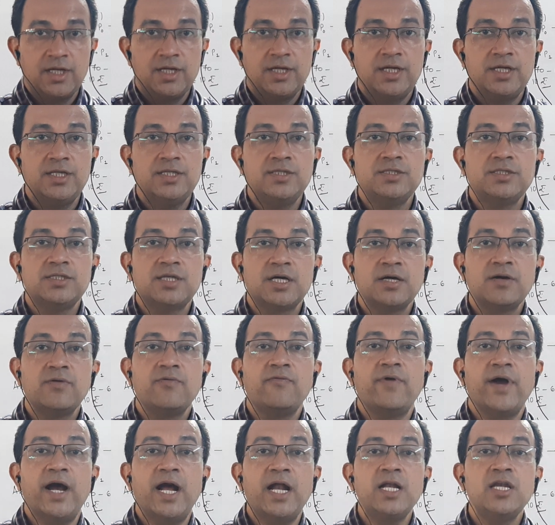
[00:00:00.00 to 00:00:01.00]
in
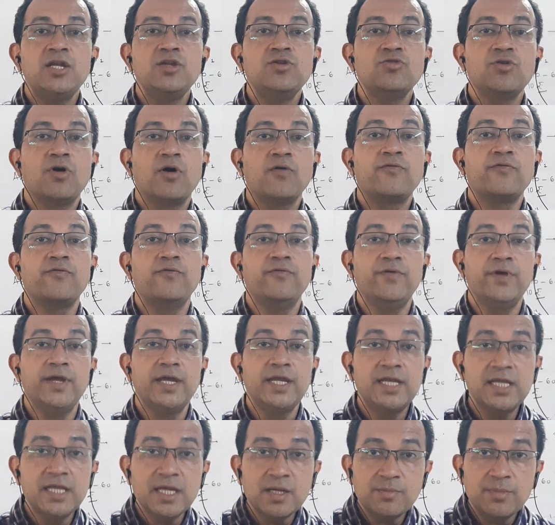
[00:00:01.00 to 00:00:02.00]
the value of
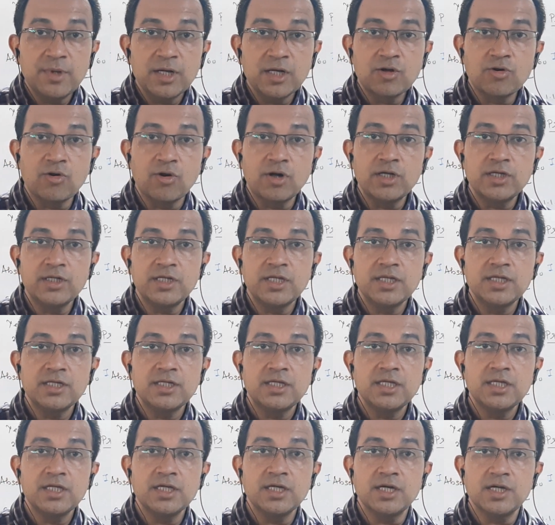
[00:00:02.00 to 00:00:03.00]
variable
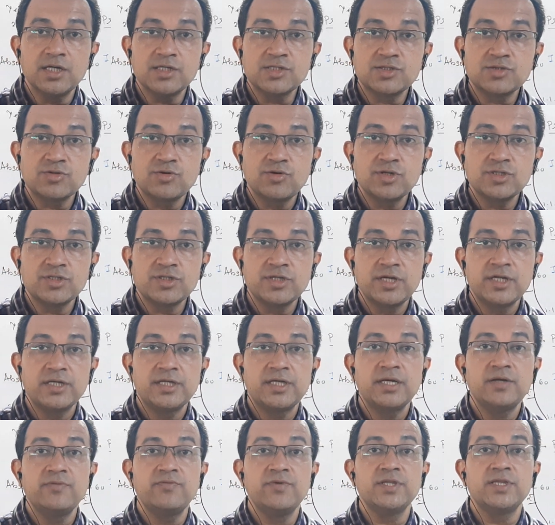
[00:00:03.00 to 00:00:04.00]
quantity
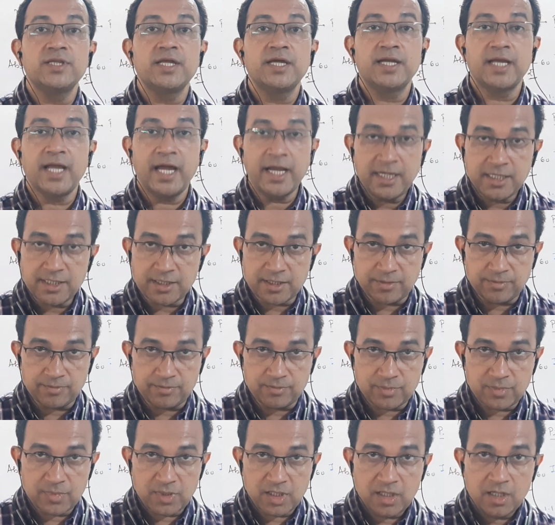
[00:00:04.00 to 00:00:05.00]
associated with an
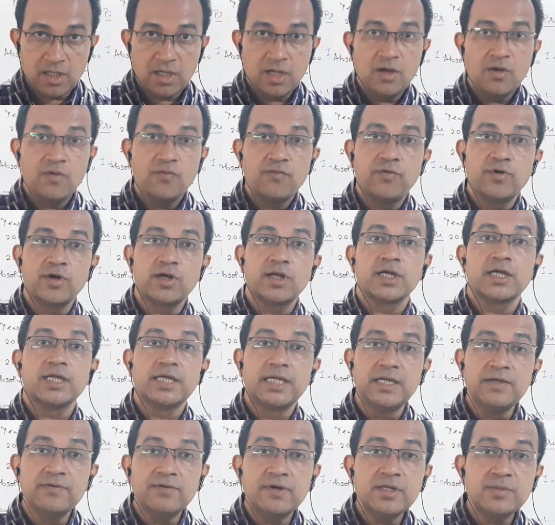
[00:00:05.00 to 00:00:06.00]
item for a
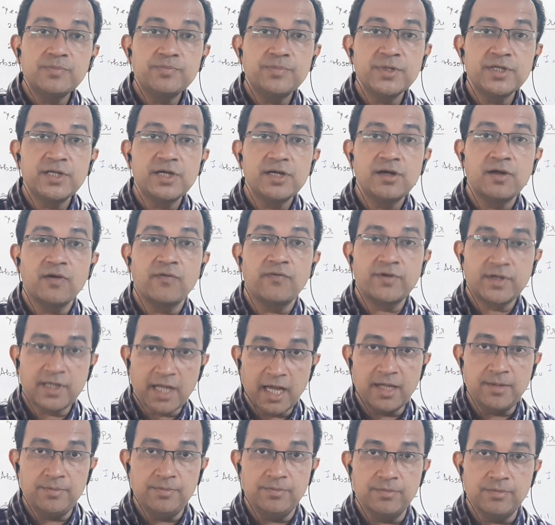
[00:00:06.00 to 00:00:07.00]
given period of
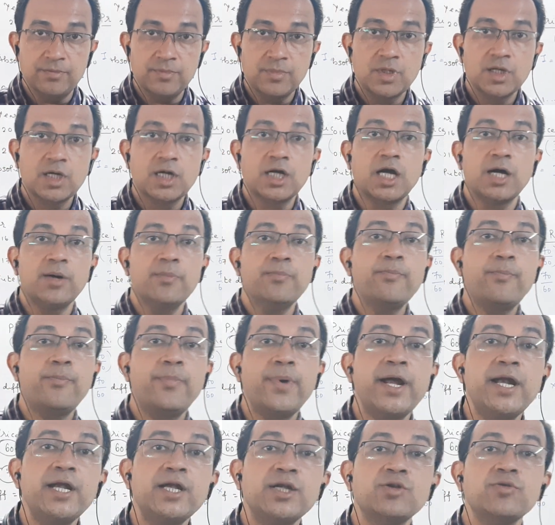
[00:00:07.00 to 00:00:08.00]
time
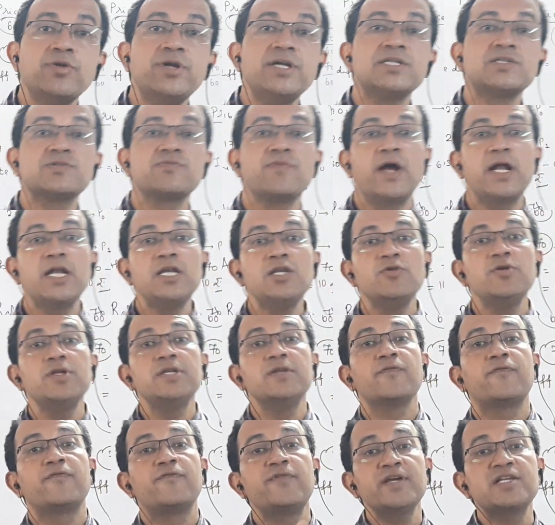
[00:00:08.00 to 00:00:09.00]
compared to its value
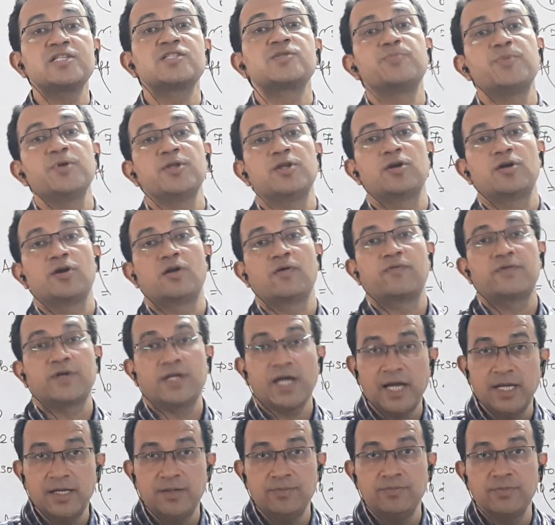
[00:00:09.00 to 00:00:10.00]
in a fixed period of
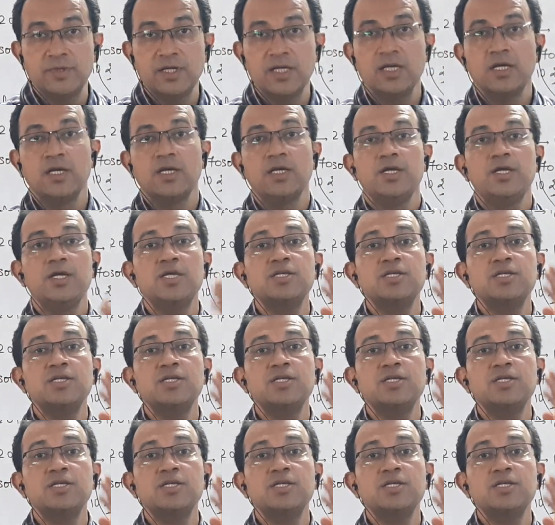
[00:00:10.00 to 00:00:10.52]
time